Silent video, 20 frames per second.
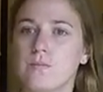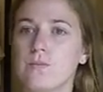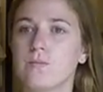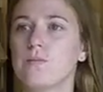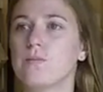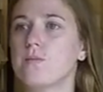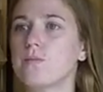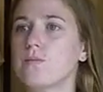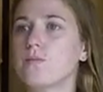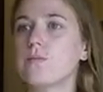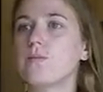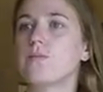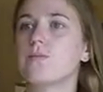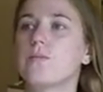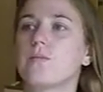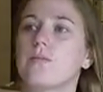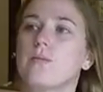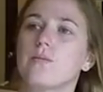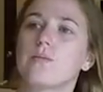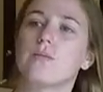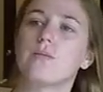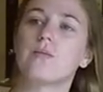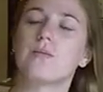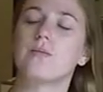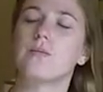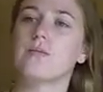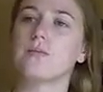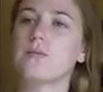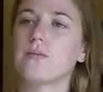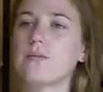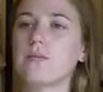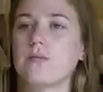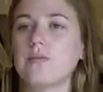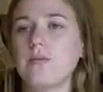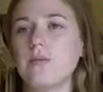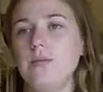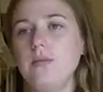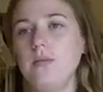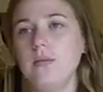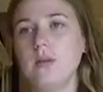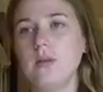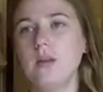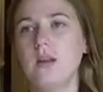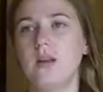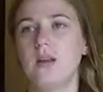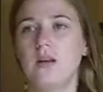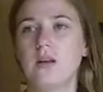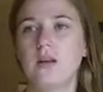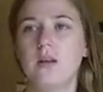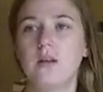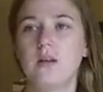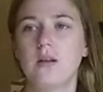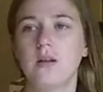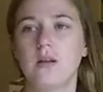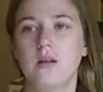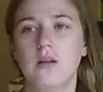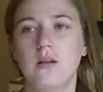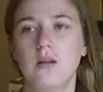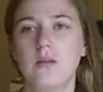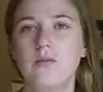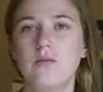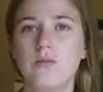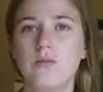(silent)